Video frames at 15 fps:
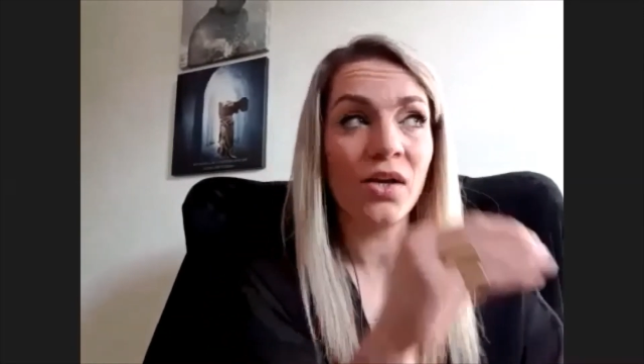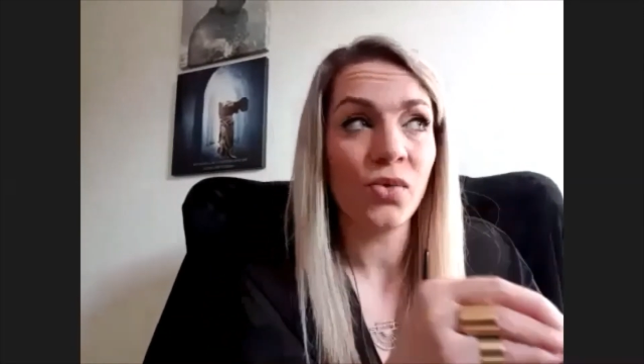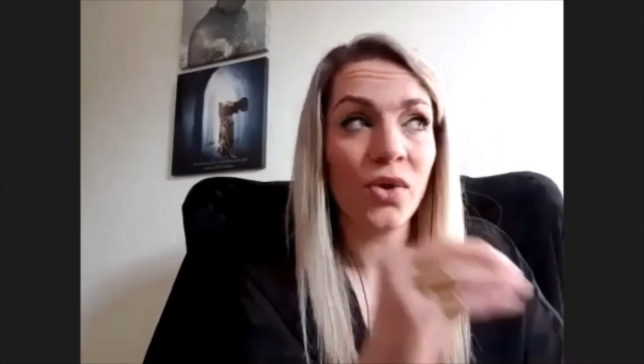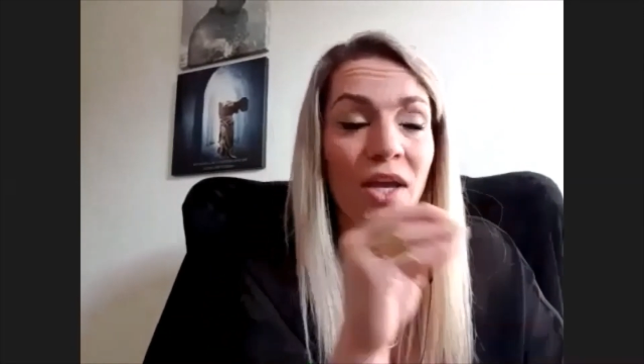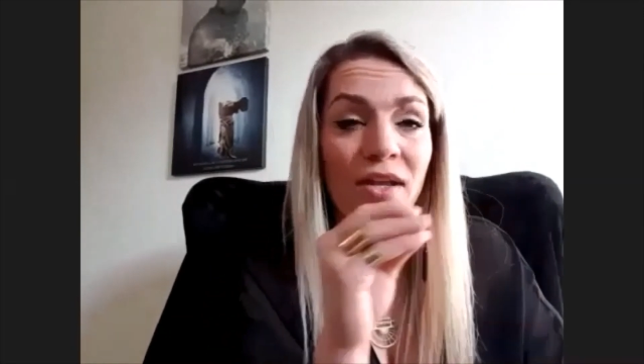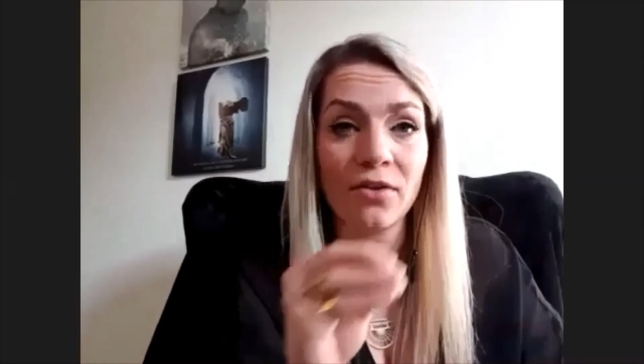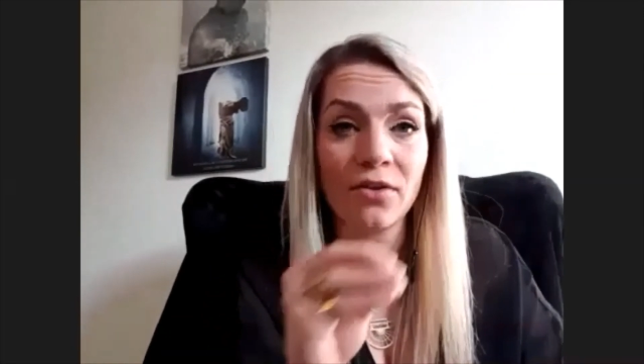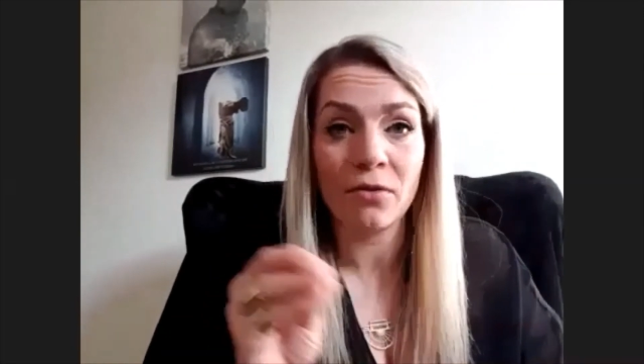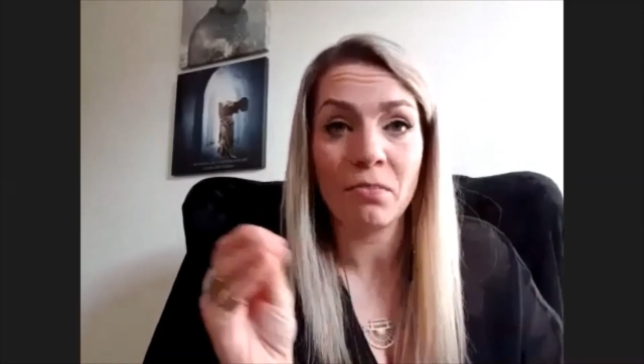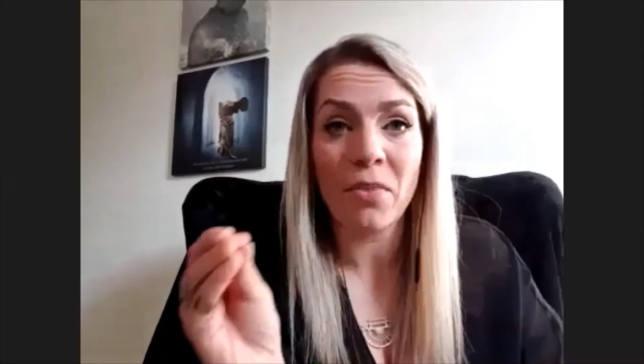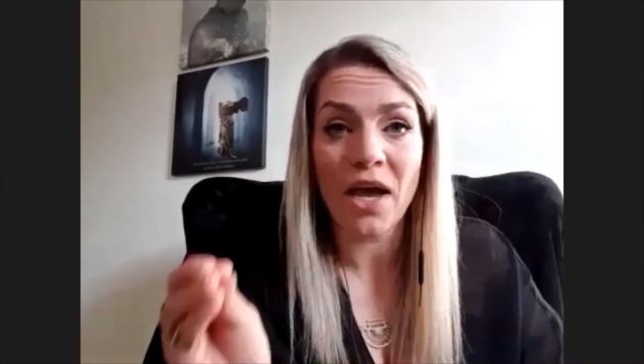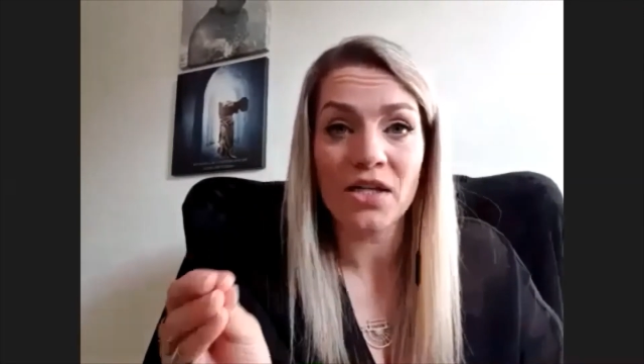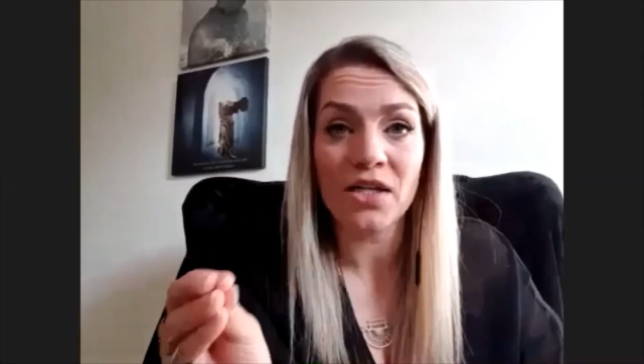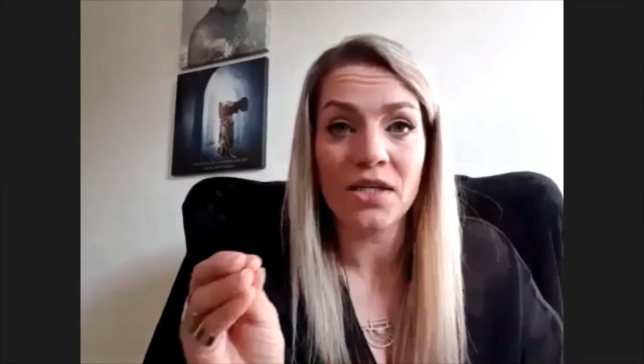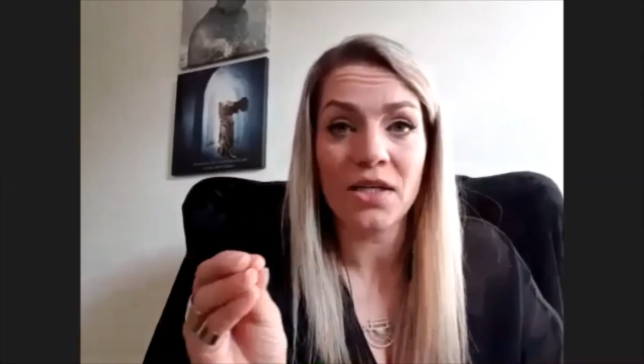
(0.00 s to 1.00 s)
create our
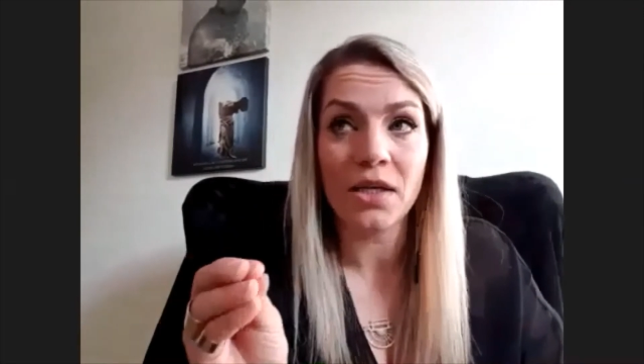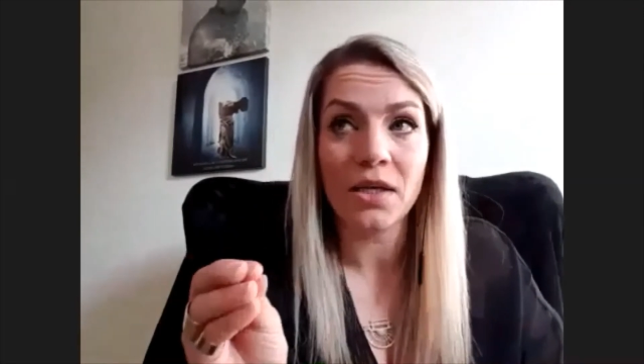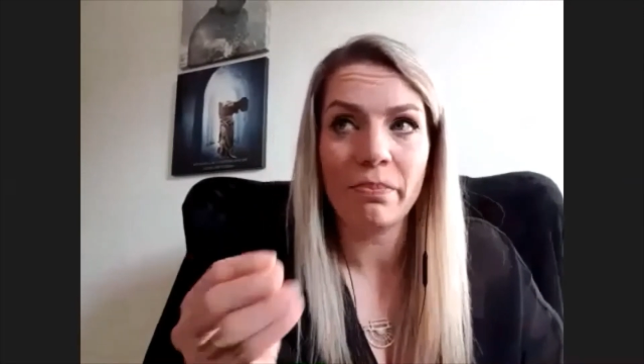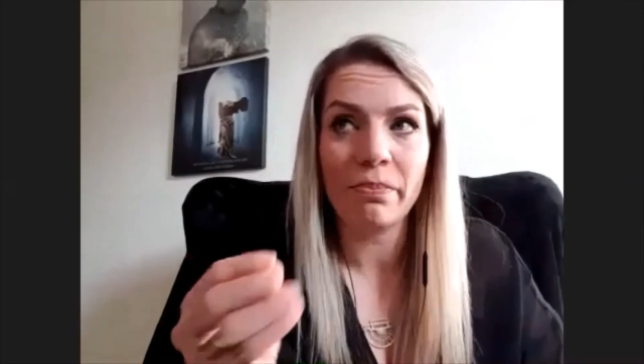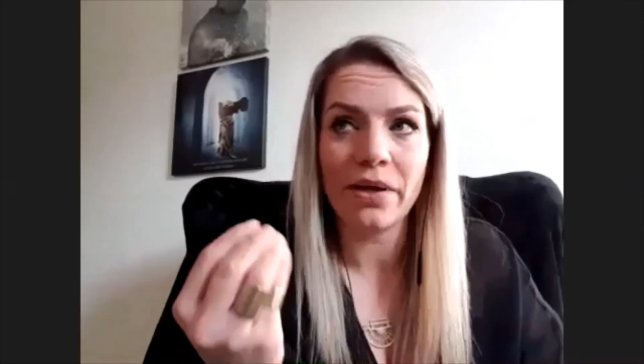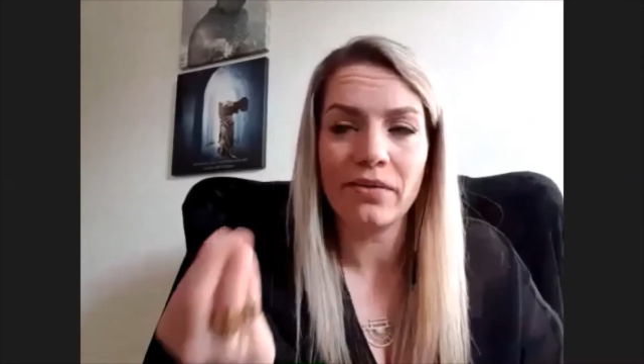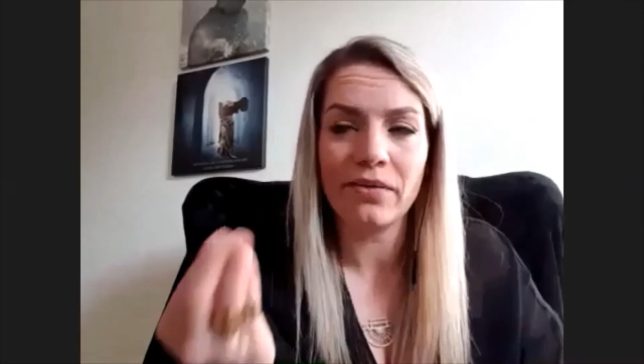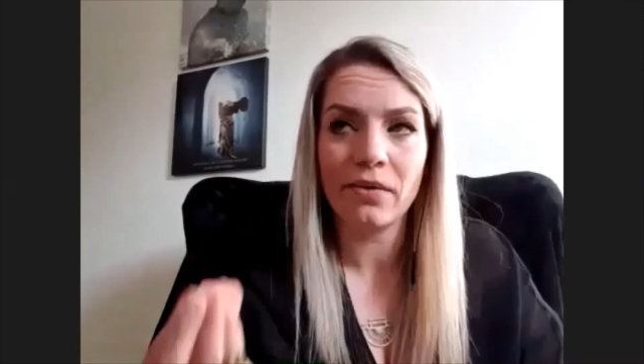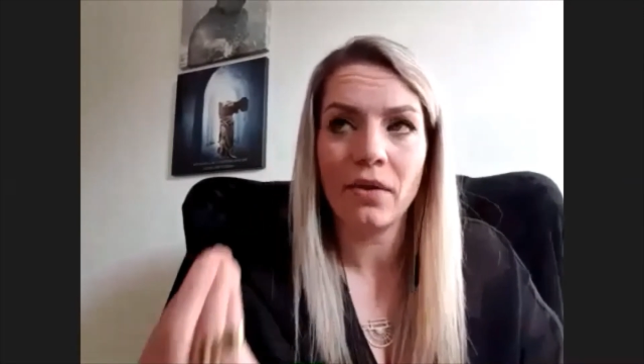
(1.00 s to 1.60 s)
magic, but